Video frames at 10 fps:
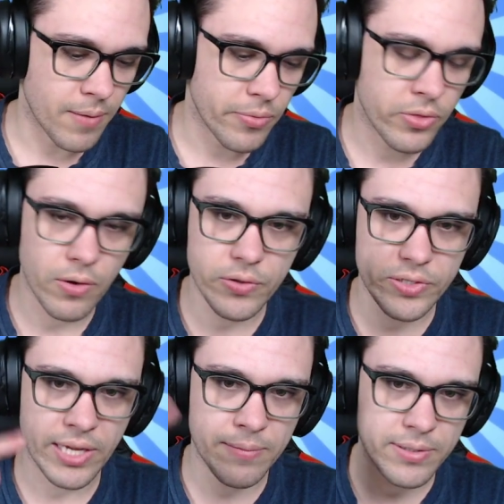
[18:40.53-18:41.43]
Those
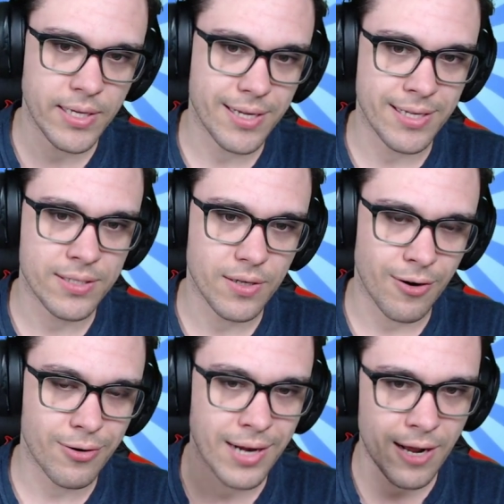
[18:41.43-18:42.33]
same tickets
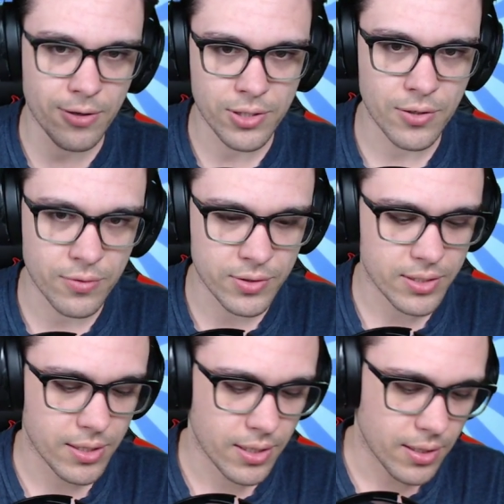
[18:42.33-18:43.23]
are now used,
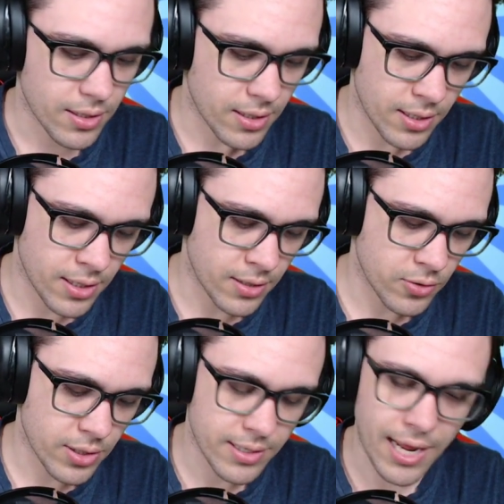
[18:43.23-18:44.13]
you
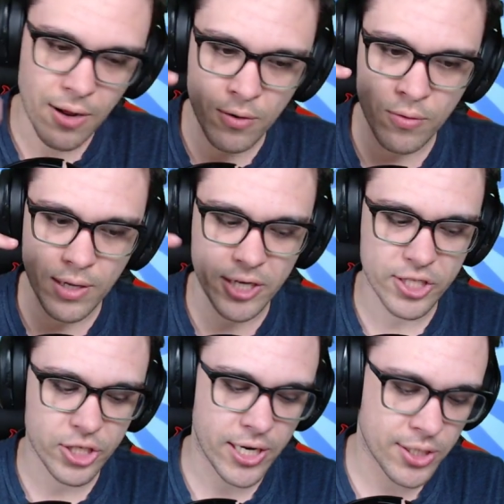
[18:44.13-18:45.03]
can now
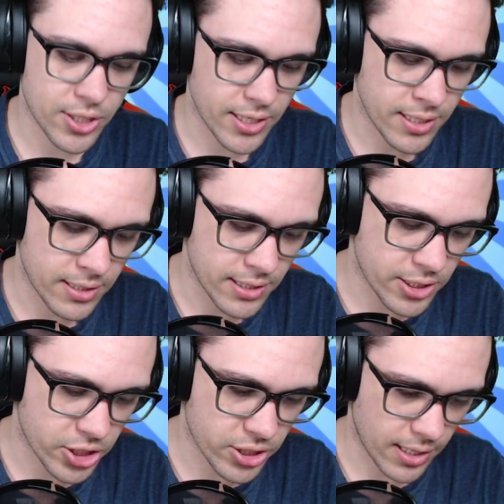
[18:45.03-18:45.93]
exchange in the
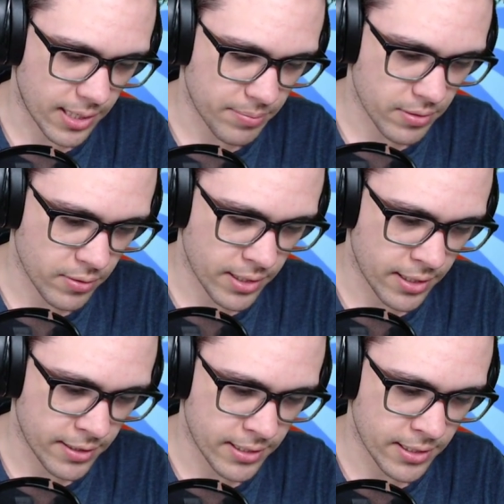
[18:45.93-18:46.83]
shop, okay,
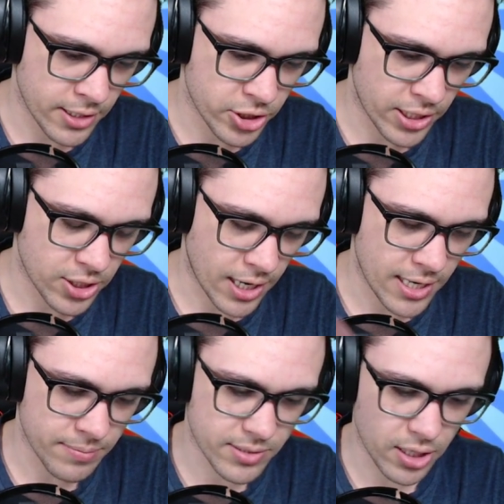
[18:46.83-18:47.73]
in the exchange
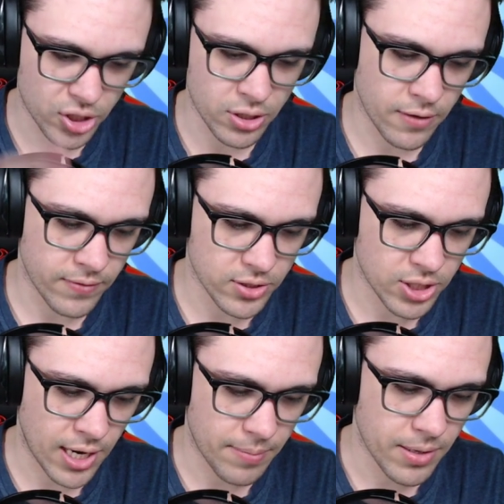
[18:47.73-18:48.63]
item section of the
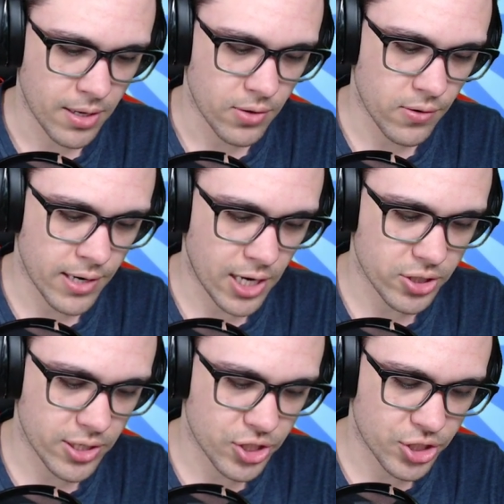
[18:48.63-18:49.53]
shop. You can
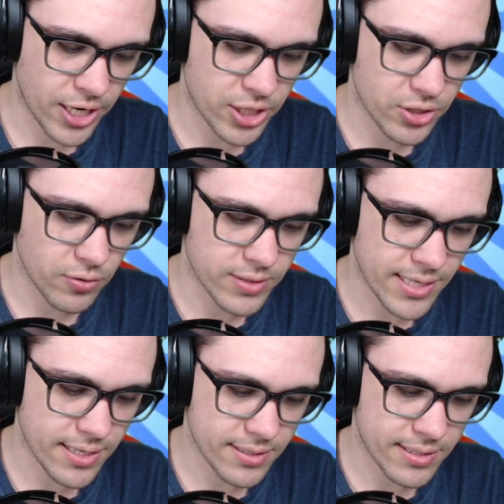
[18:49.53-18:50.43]
actually exchange those
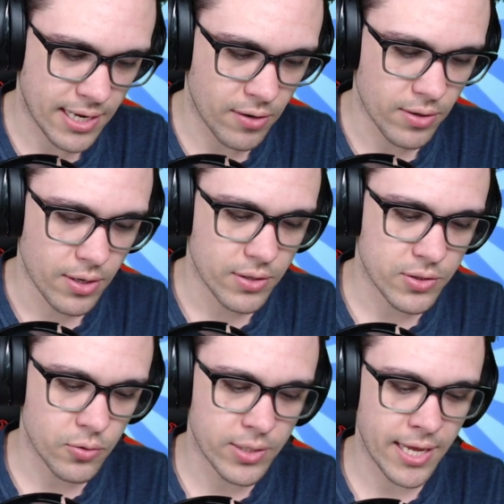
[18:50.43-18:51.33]
tickets now
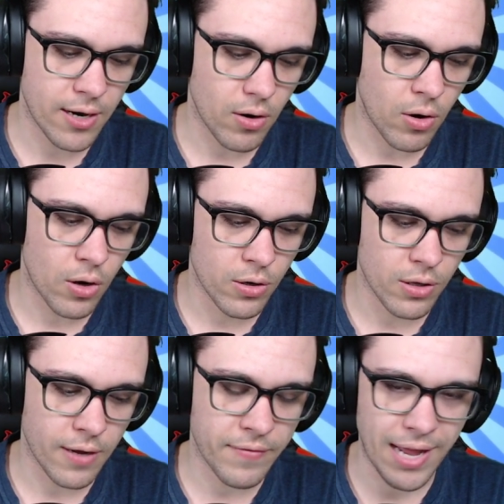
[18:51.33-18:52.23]
to get all
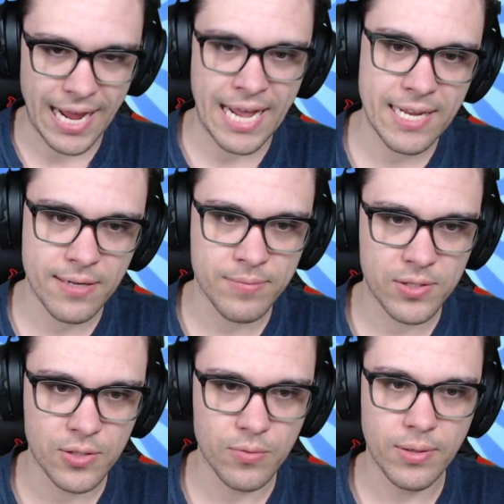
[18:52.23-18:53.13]
of the
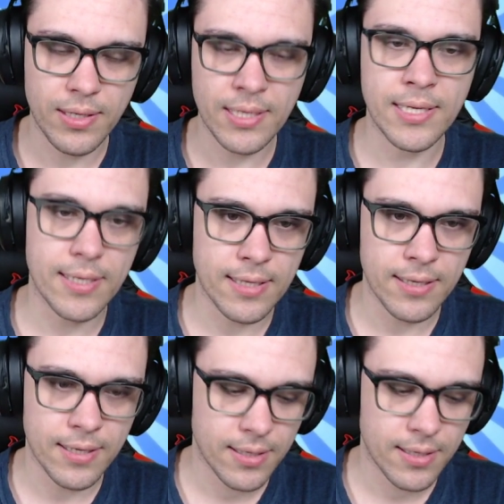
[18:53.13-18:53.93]
items you need